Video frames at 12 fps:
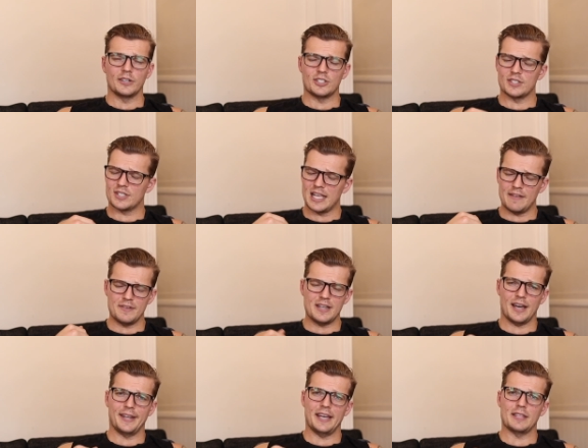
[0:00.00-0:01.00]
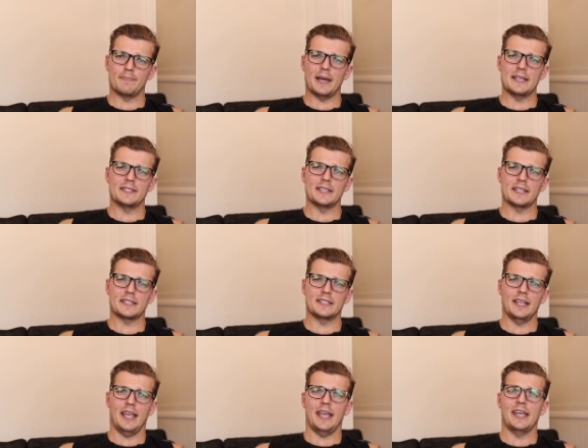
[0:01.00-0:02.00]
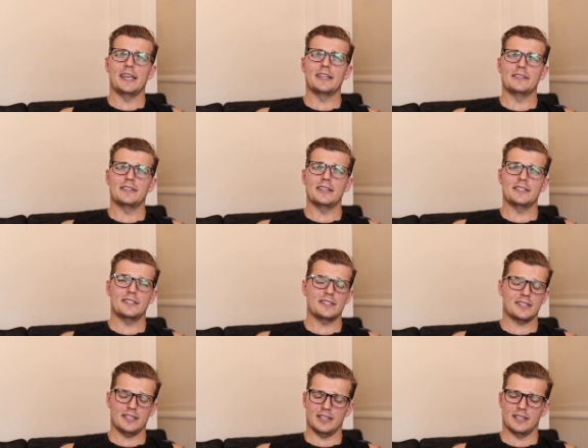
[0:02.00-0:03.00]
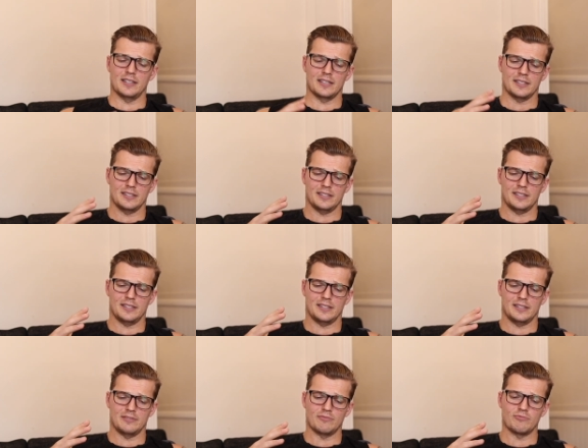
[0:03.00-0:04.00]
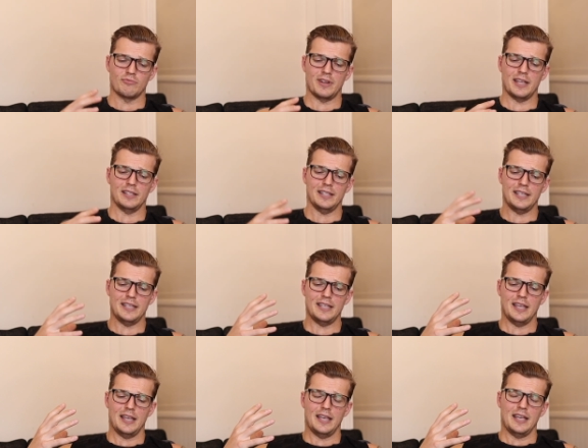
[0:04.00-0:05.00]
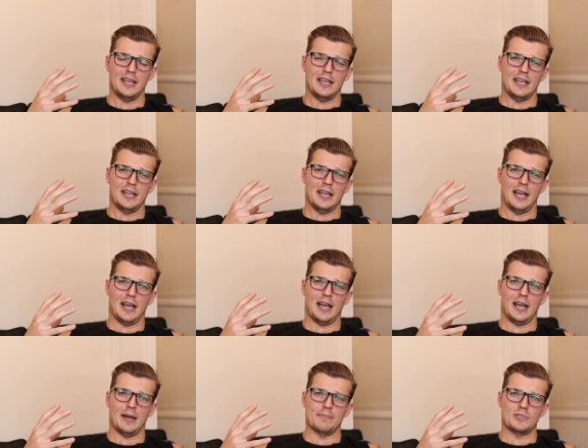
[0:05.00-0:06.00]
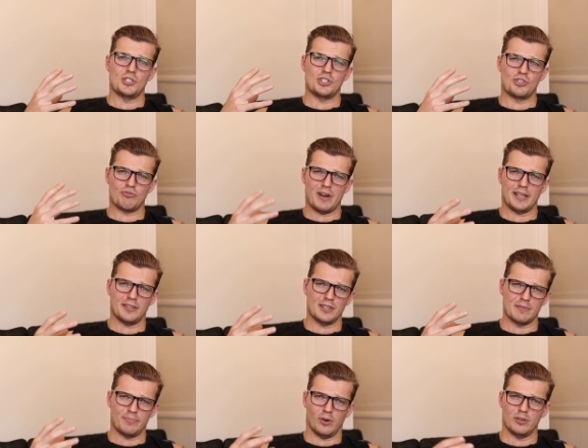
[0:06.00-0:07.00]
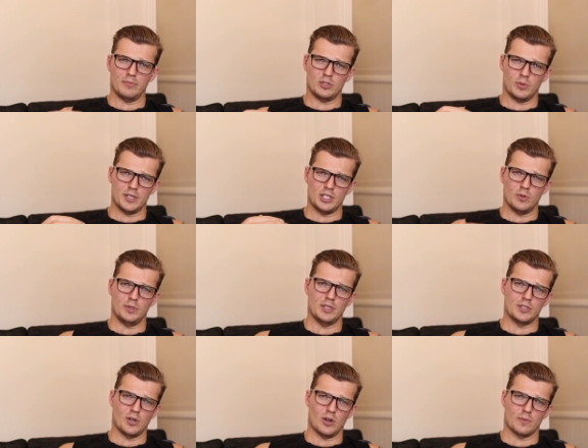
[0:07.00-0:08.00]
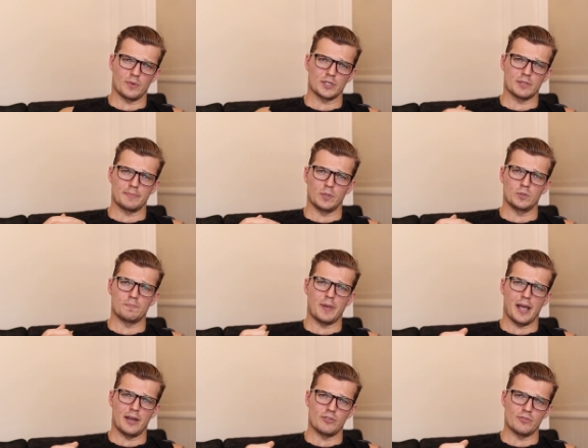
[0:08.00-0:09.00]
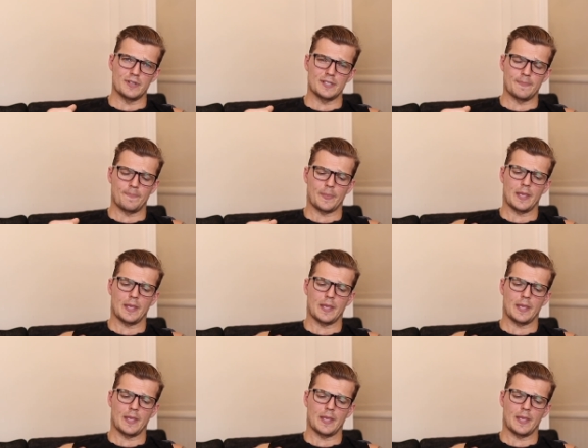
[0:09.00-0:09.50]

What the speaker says: Just even nut out the basics, and it's just gonna really strengthen the bond between you and your dog because it builds boundaries.